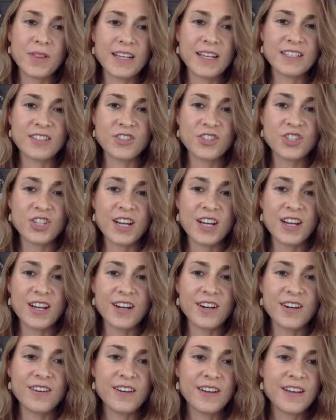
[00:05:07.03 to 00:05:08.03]
you would like to
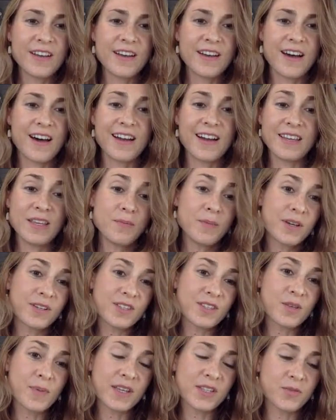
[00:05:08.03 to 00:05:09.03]
share. Uh, email
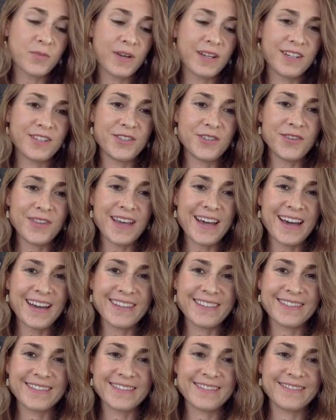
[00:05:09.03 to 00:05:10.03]
is the best way to do
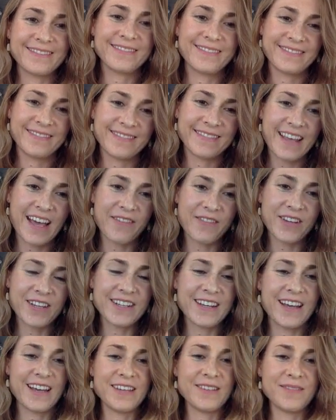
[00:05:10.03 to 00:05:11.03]
that. Have a
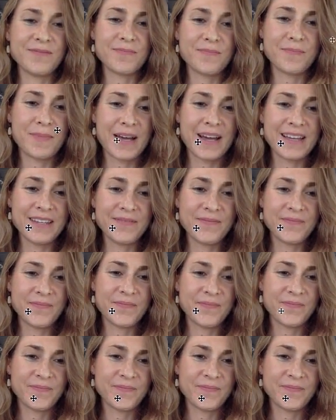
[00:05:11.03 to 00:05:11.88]
good night. Bye.